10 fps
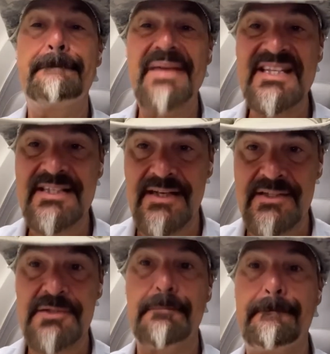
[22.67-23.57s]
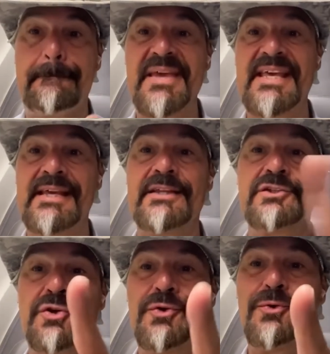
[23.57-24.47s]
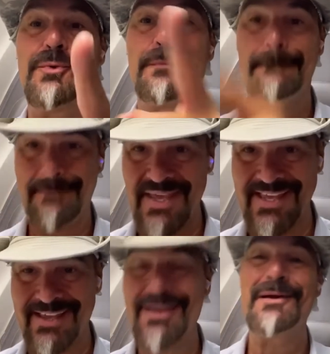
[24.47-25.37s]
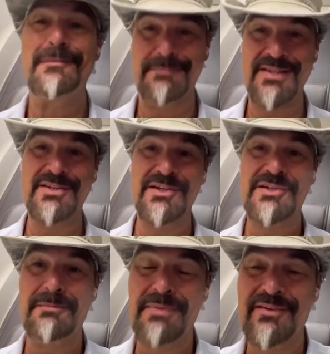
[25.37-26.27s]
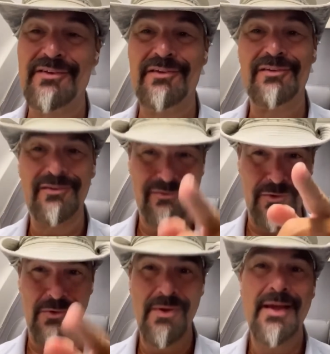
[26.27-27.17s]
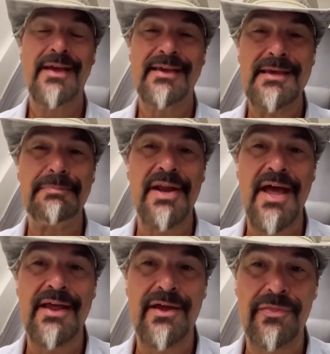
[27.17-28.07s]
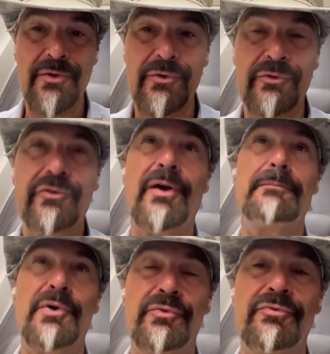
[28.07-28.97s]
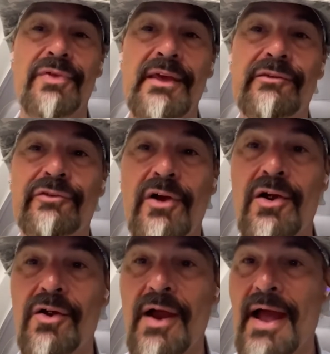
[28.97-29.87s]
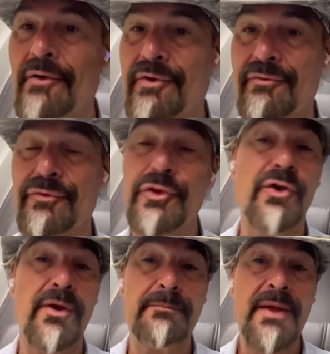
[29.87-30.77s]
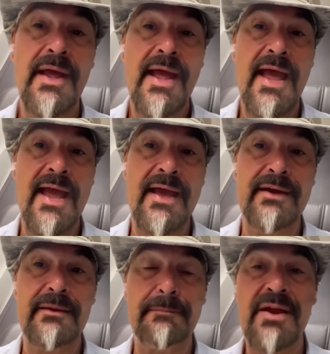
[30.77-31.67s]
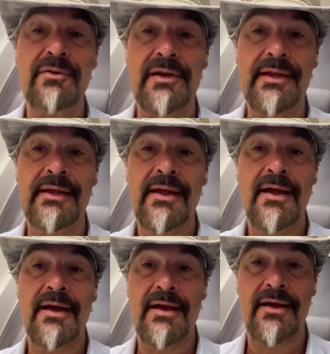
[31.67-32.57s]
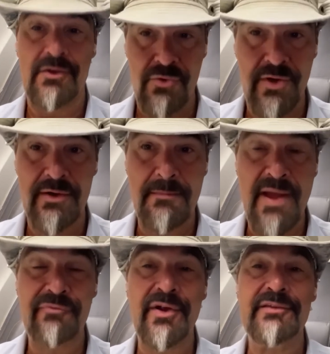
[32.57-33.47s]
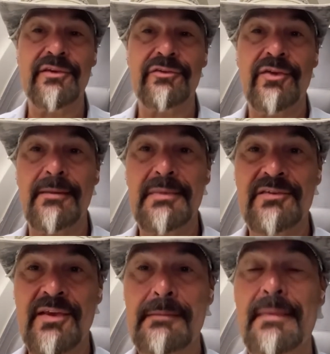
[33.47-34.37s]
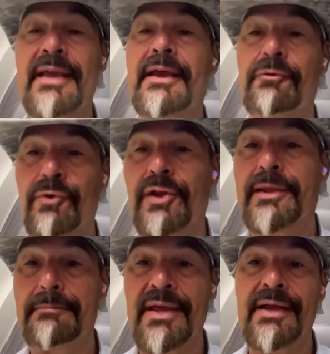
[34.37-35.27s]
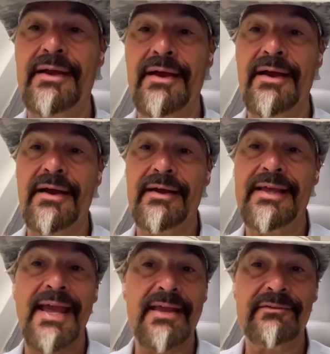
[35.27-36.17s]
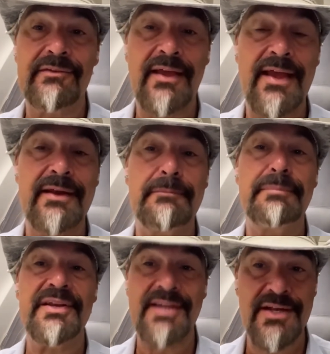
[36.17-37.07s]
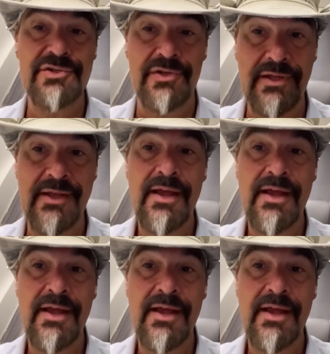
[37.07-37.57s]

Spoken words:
business, B2B, business to business. So keep an eye on those. Both of these are out of Europe. And apparently, according to my friends at CNBC, making really big gains and potentially